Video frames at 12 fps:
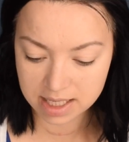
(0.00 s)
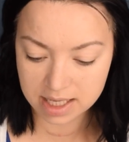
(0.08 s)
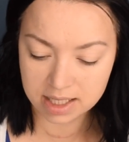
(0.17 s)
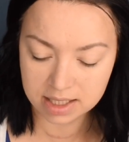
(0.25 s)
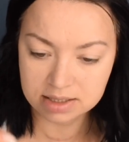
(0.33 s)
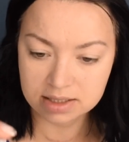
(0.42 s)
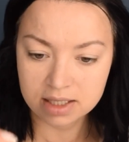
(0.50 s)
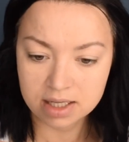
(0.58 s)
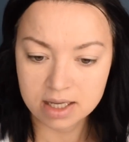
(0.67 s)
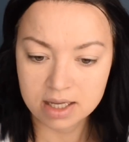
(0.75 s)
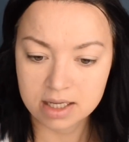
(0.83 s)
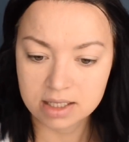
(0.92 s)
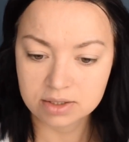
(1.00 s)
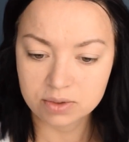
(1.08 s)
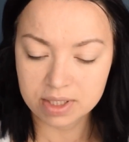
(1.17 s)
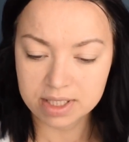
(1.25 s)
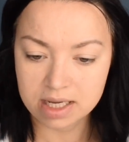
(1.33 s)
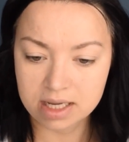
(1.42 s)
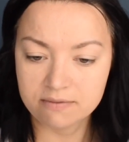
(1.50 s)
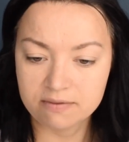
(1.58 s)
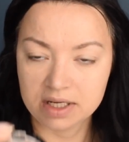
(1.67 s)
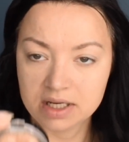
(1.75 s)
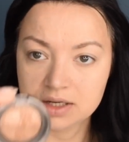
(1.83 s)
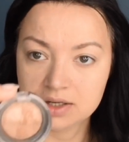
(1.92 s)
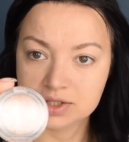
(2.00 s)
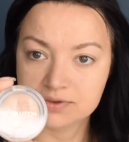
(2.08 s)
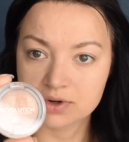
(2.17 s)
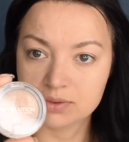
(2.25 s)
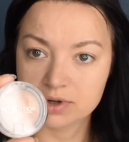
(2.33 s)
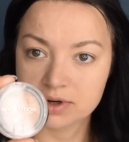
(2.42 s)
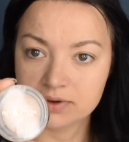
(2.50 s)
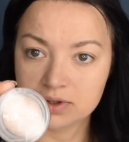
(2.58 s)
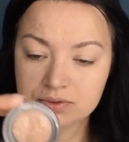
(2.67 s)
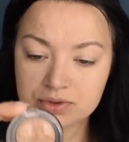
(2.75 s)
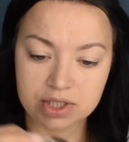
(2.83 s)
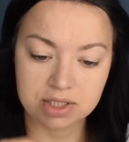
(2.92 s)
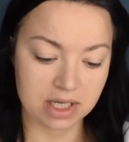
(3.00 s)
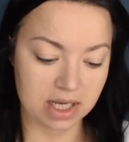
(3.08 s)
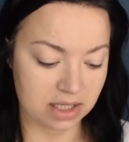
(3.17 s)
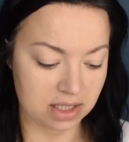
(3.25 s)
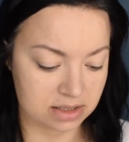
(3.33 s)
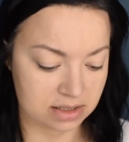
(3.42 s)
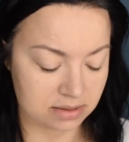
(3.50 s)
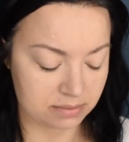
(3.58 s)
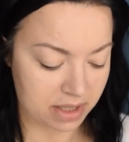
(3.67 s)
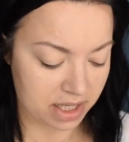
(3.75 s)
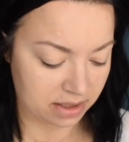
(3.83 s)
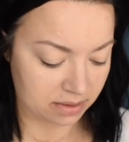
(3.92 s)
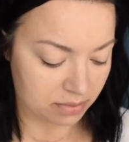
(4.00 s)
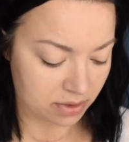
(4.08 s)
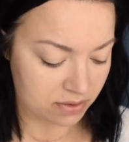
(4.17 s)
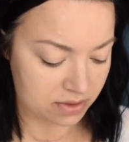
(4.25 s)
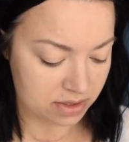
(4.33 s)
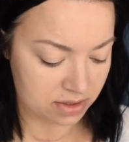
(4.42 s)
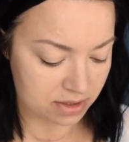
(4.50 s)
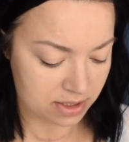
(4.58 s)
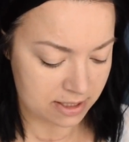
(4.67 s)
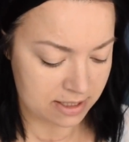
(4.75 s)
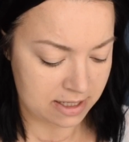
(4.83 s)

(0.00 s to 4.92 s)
and the one I have in here is from Revolution, and it's the Baked Bronzer,